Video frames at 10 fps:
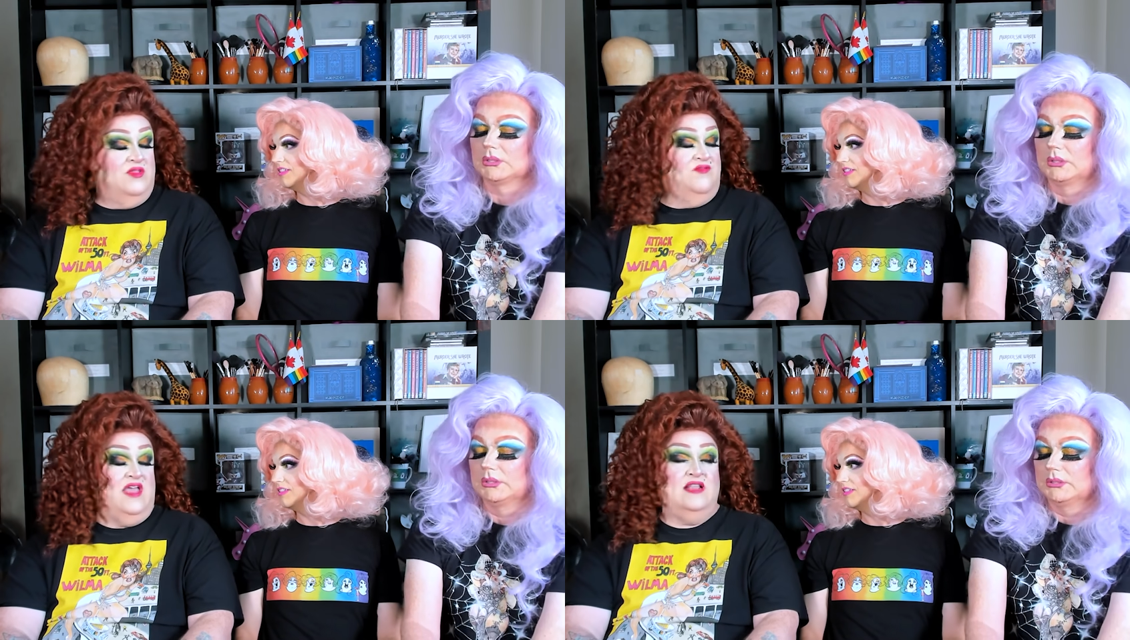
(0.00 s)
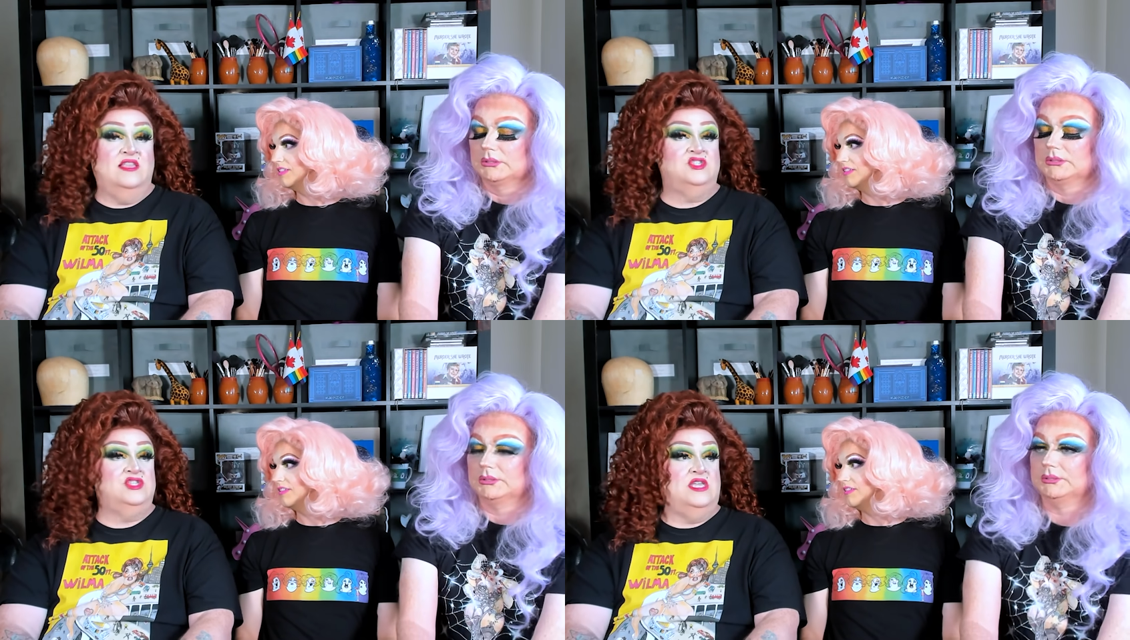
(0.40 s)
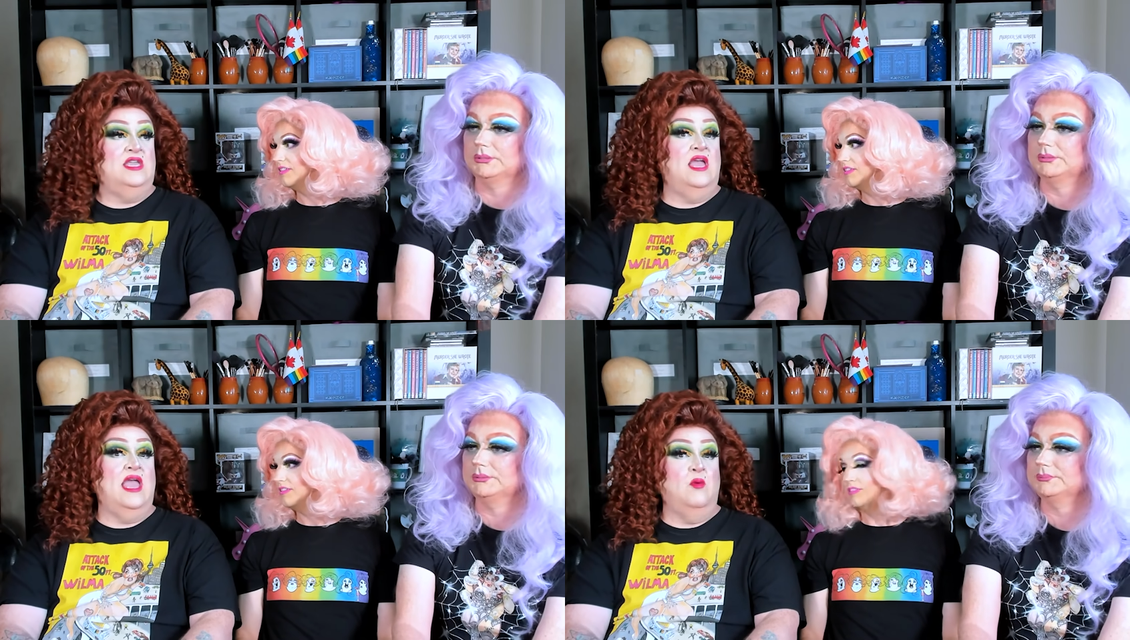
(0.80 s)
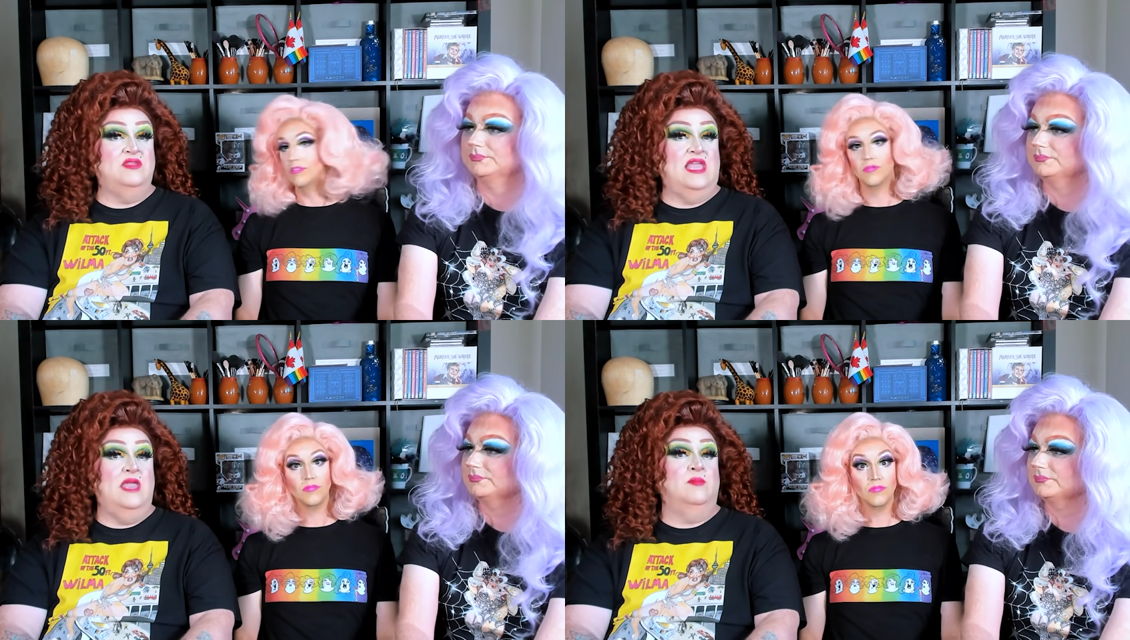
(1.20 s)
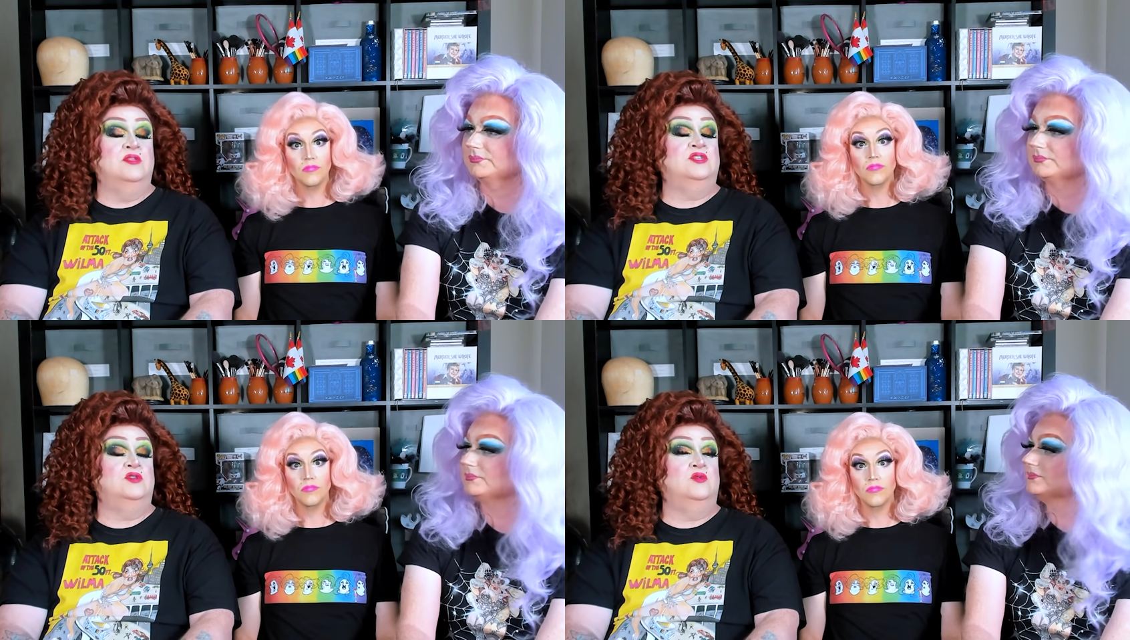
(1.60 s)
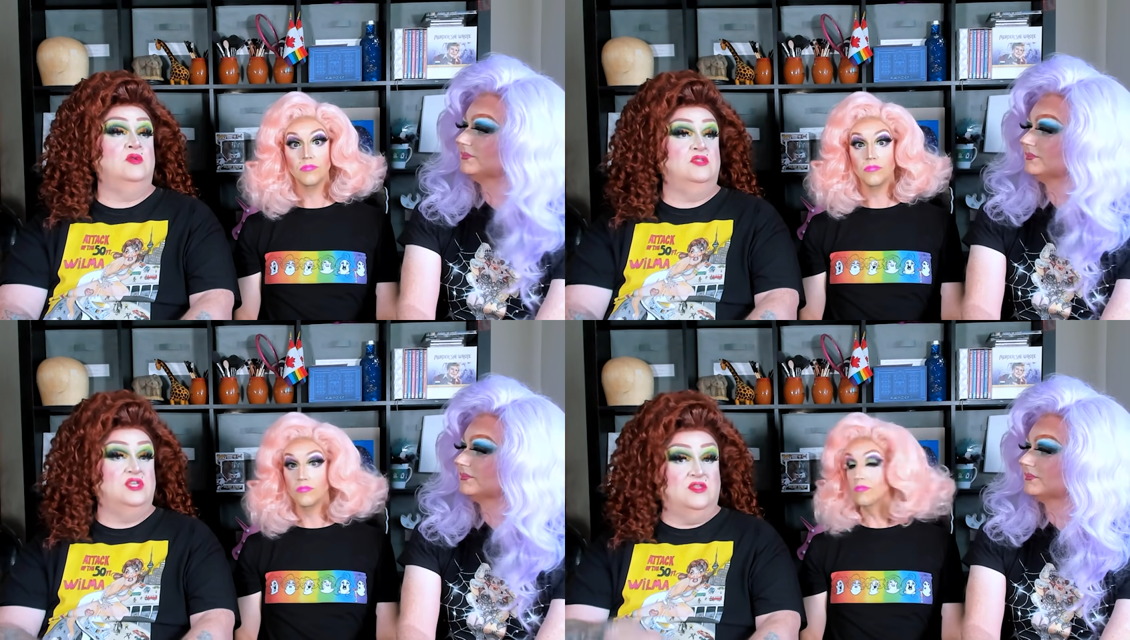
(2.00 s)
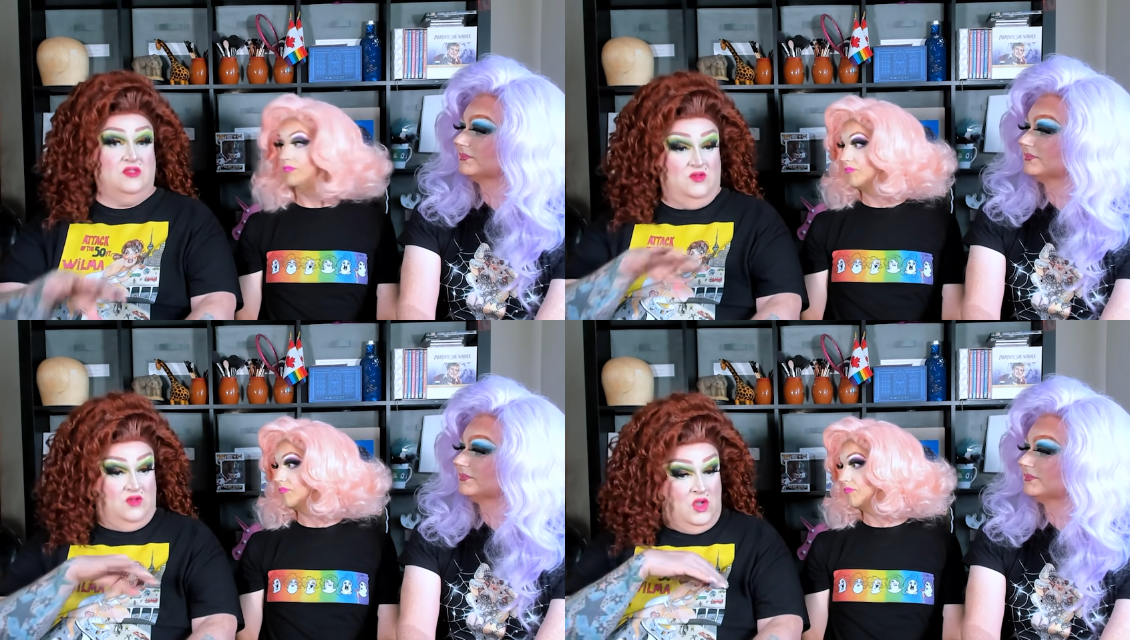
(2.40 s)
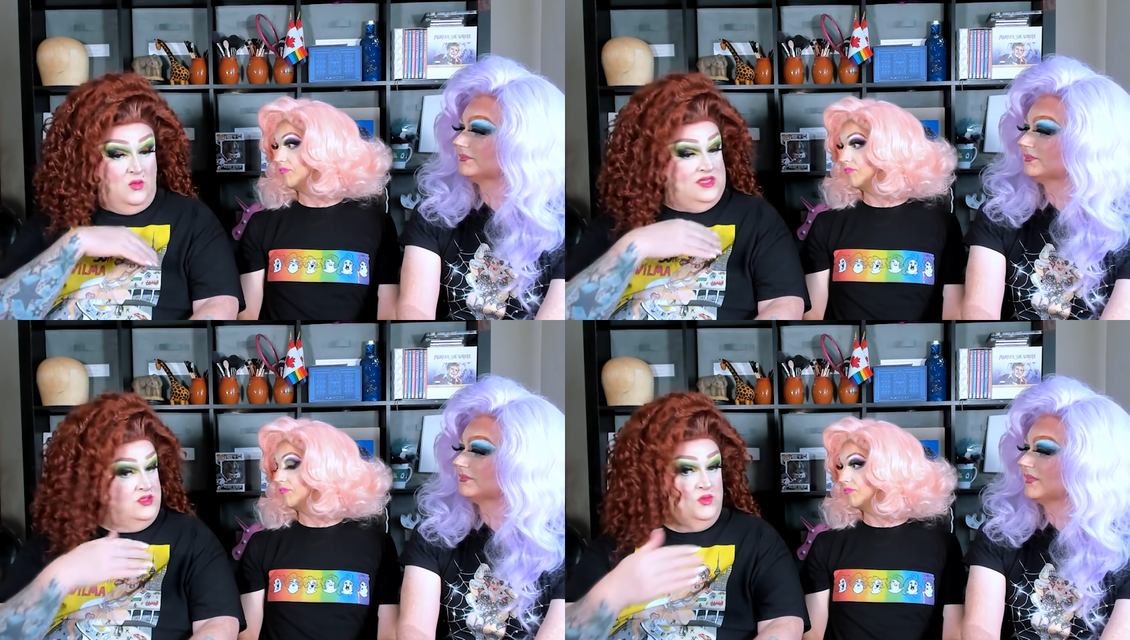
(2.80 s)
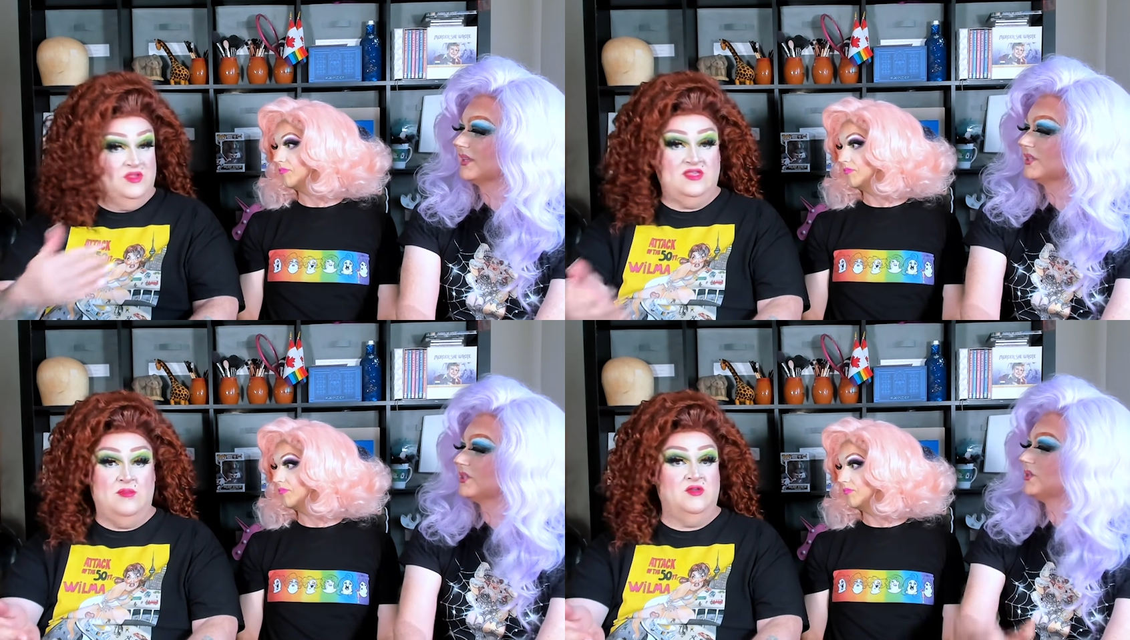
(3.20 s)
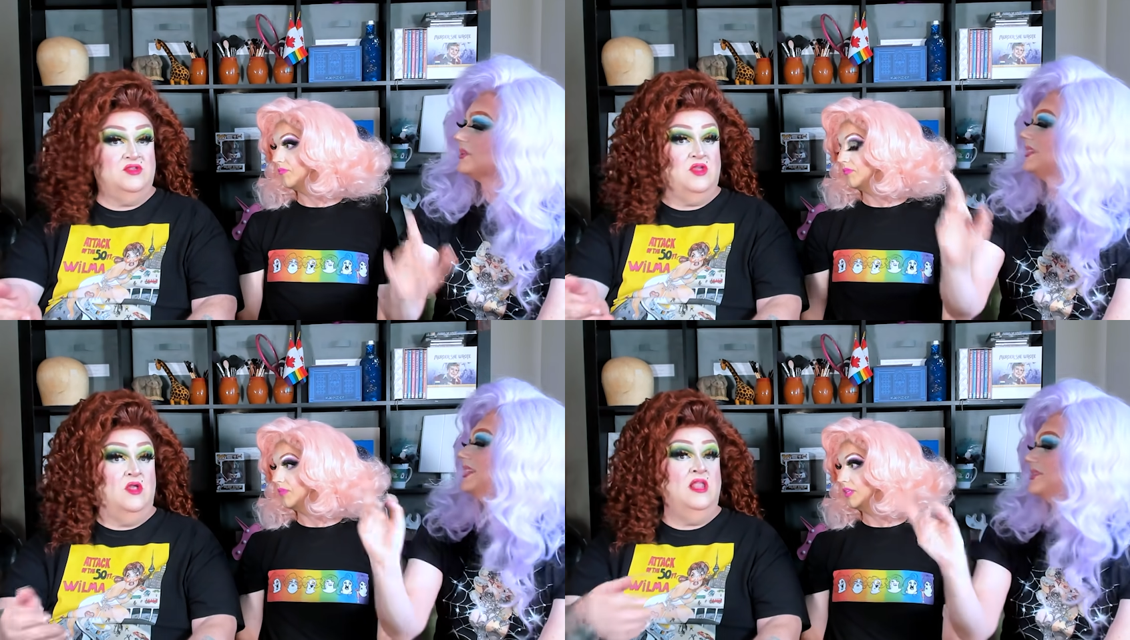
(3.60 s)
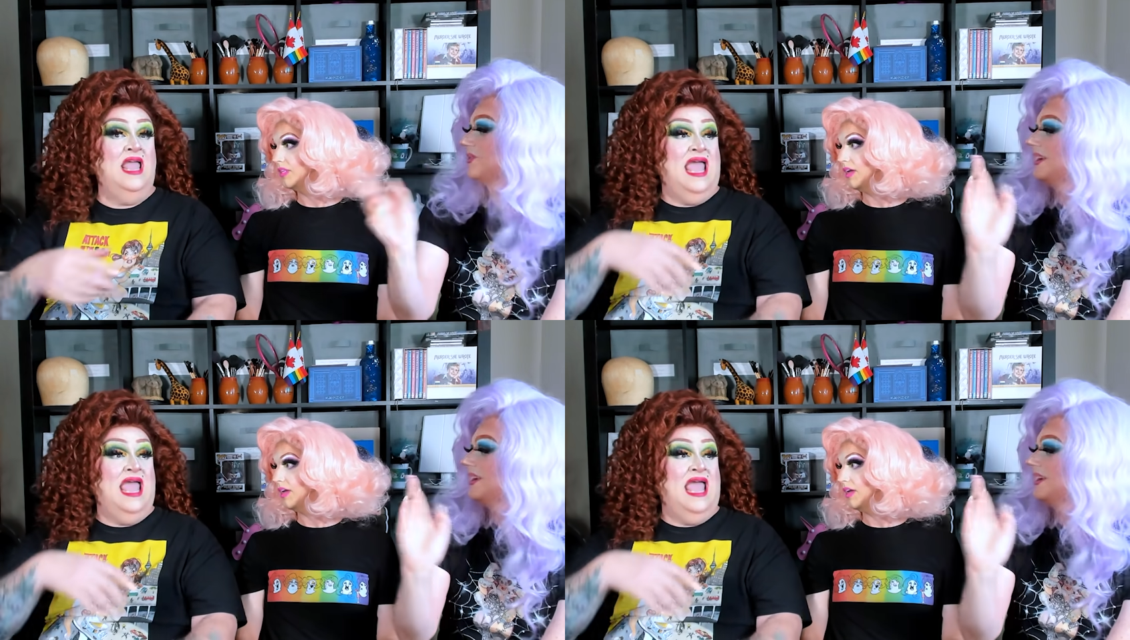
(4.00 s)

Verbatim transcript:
Speaker 1: The fact that she was able to just go into a somersault